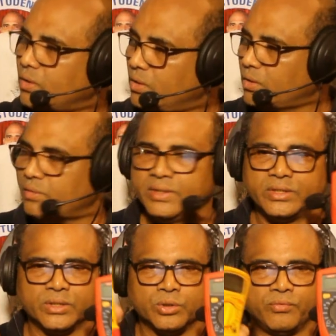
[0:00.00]
go with
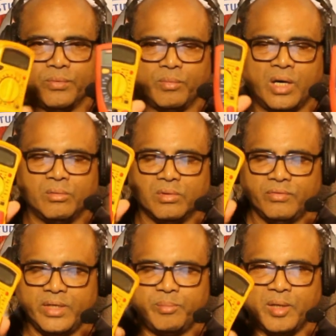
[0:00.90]
the two from, uh,
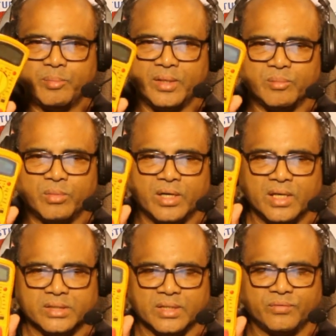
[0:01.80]
very popular
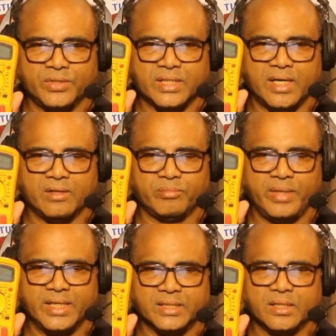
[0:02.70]
models of this kind of
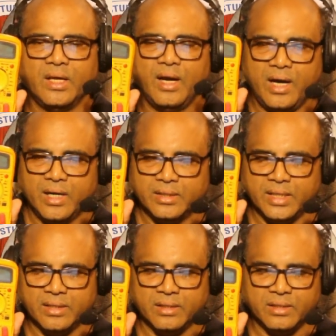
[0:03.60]
makes and
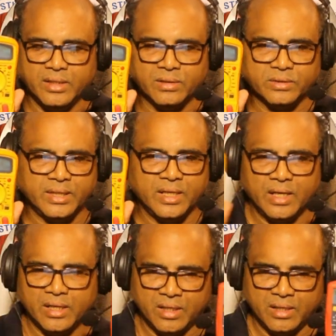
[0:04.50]
then uh, you know they uh,
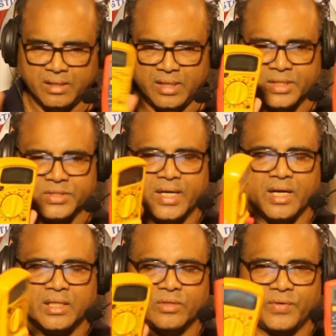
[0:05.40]
uh,
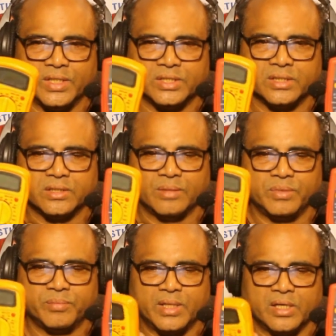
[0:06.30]
understand all the functions of
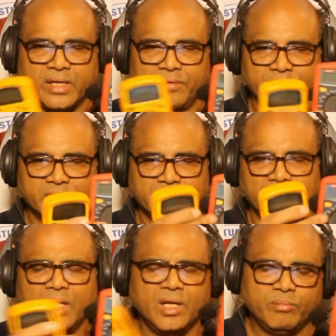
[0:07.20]
the particular every
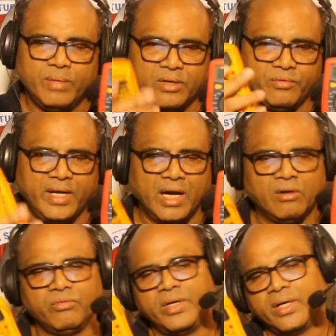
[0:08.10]
single but we
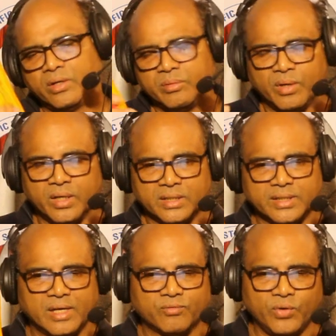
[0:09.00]
have very good
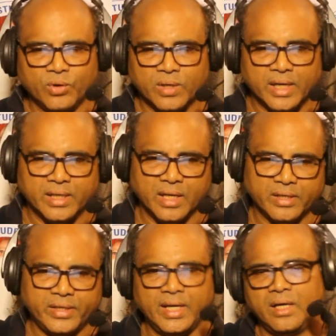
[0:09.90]
models like fluke and
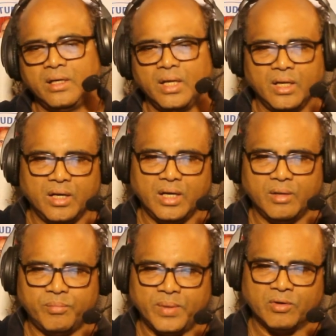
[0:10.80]
all real
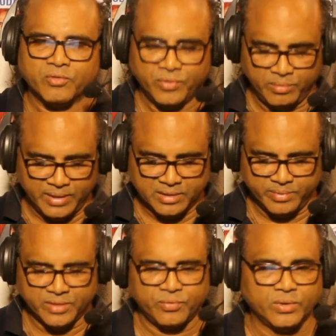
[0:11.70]
uh, powerful
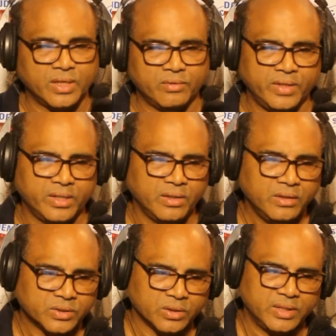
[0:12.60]
multimeter. fluke are very
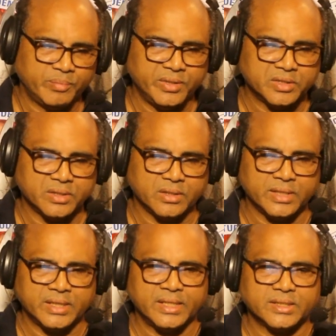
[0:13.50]
good so Japanese
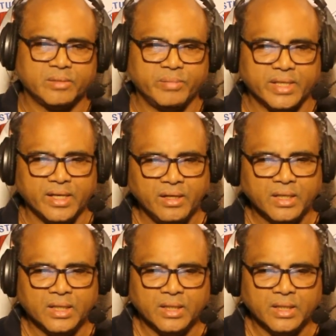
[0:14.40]
designs and making